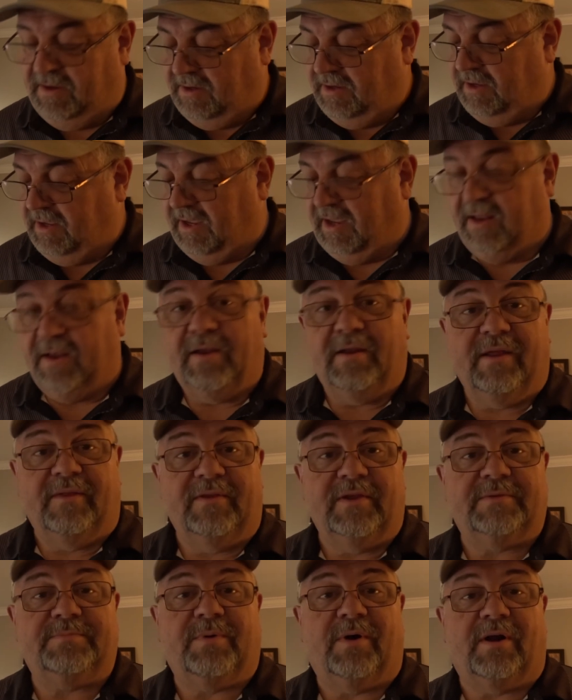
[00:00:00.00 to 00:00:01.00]
And in
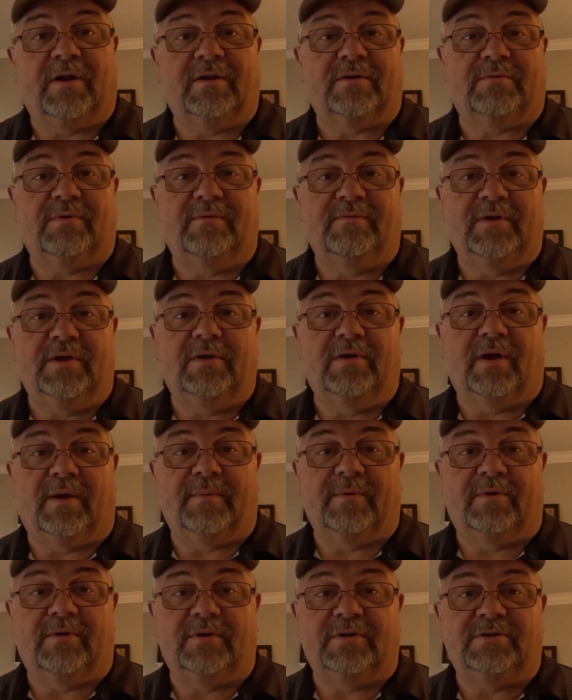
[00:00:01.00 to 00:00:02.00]
this product review, I'm
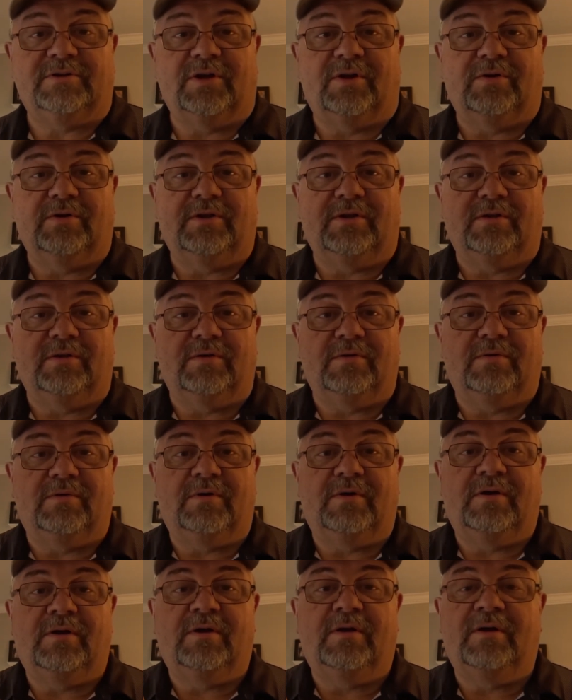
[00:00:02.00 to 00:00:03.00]
going to show you
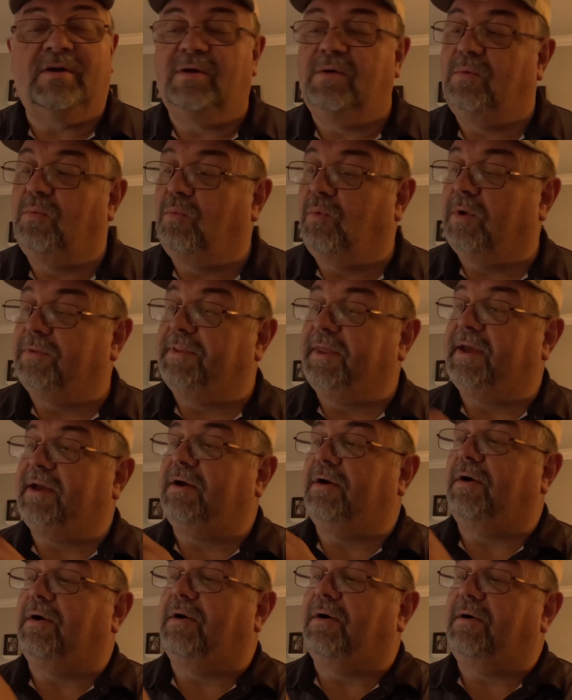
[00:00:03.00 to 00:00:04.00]
what they
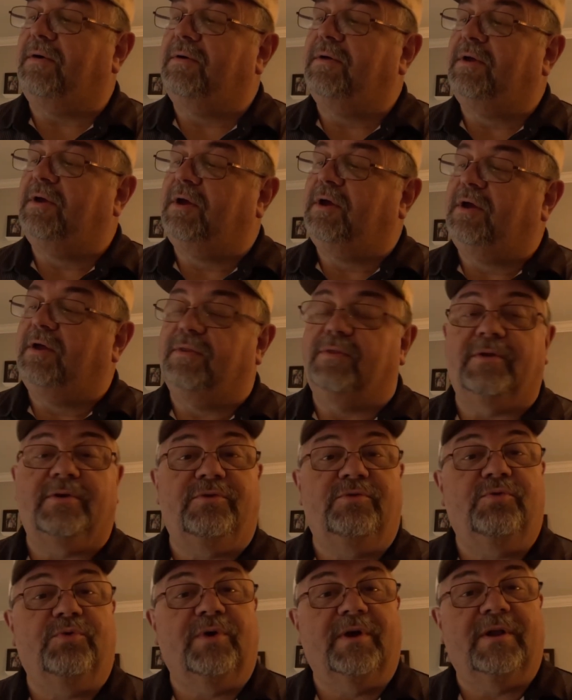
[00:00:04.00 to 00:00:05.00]
call the
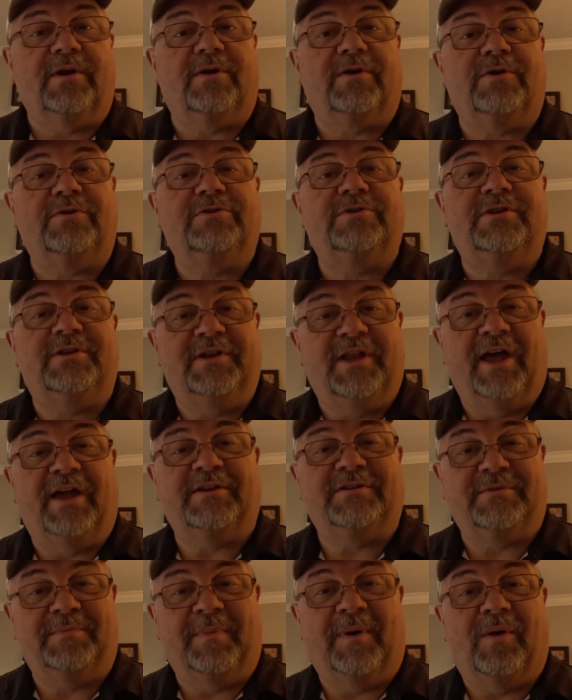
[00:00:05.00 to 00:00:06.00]
Driller's
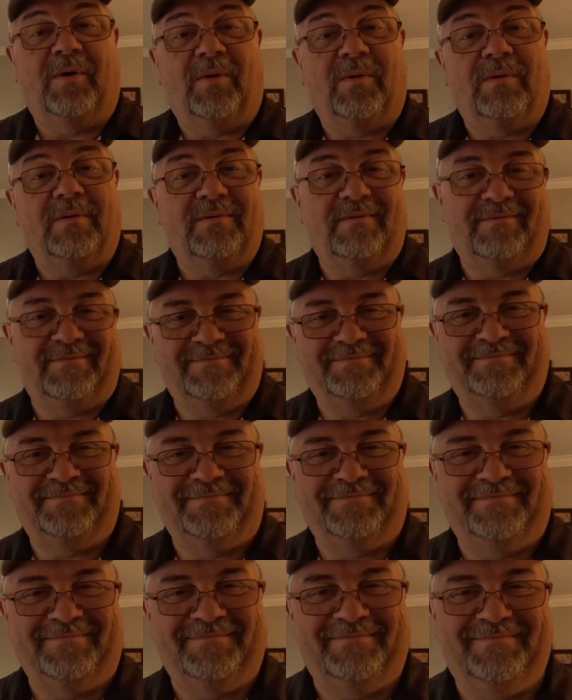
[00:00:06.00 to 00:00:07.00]
Dust Bowl.
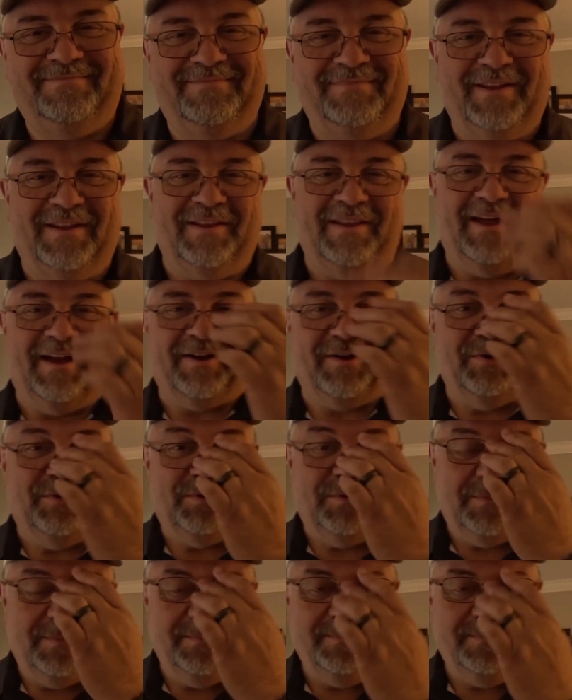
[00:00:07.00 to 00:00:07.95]
Isn't that cool?